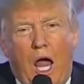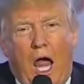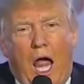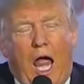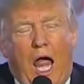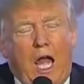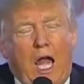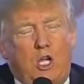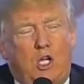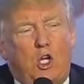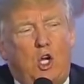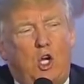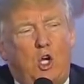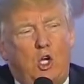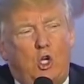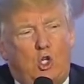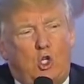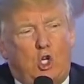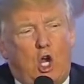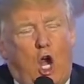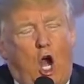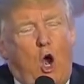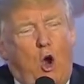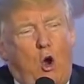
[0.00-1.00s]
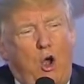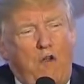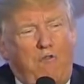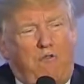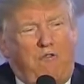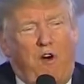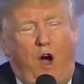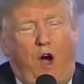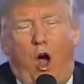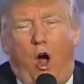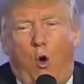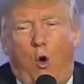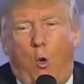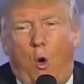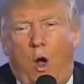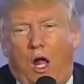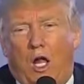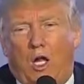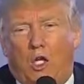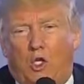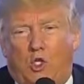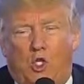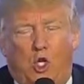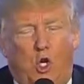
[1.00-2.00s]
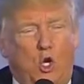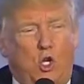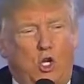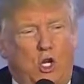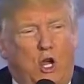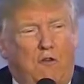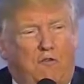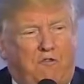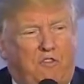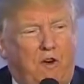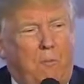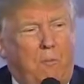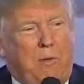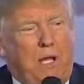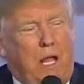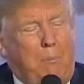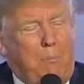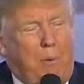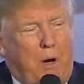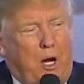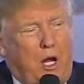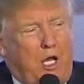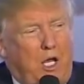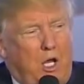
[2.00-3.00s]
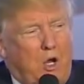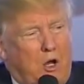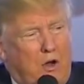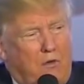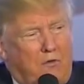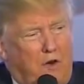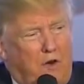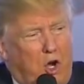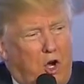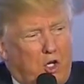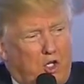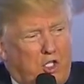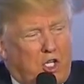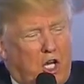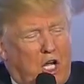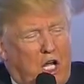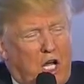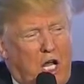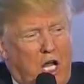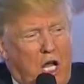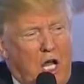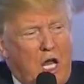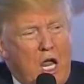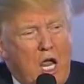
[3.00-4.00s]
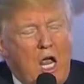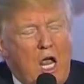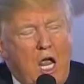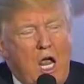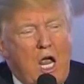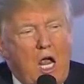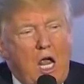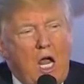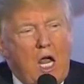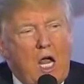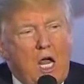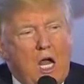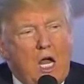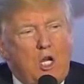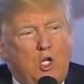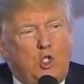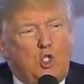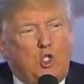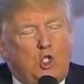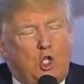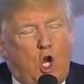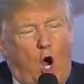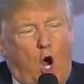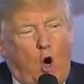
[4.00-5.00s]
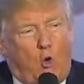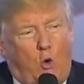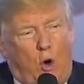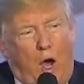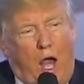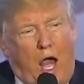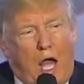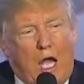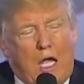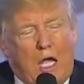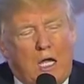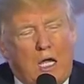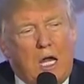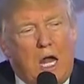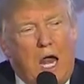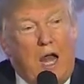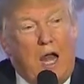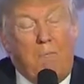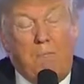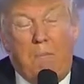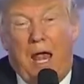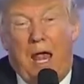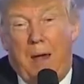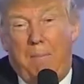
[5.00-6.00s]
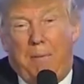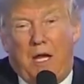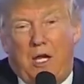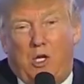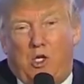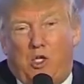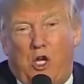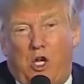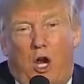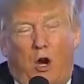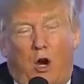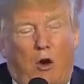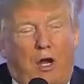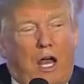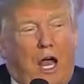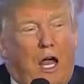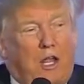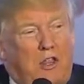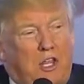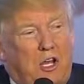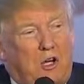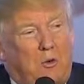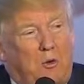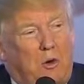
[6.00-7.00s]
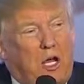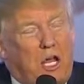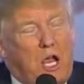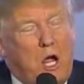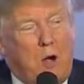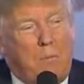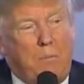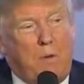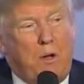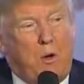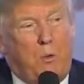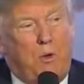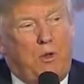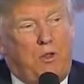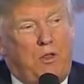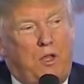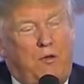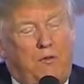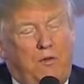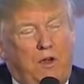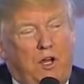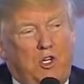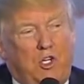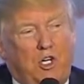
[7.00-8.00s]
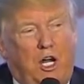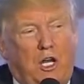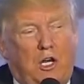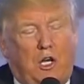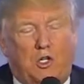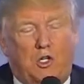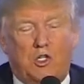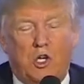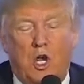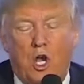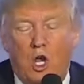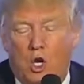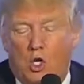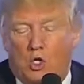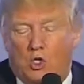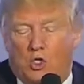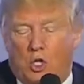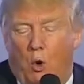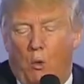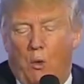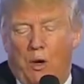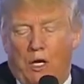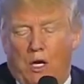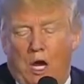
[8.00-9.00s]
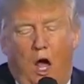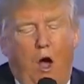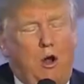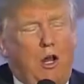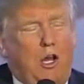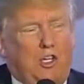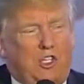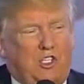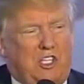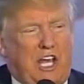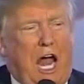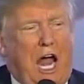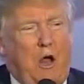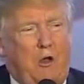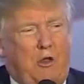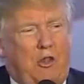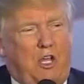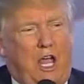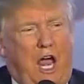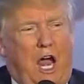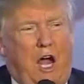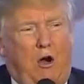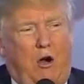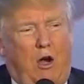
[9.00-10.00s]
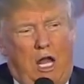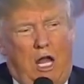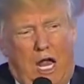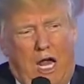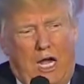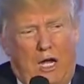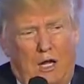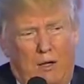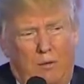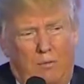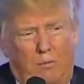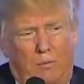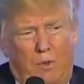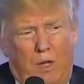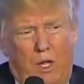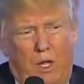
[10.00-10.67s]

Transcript: And Jerry Falwell Jr. from Liberty University, so great. And maybe Jerry, I think, really helped me with the evangelicals. So we go to South Carolina.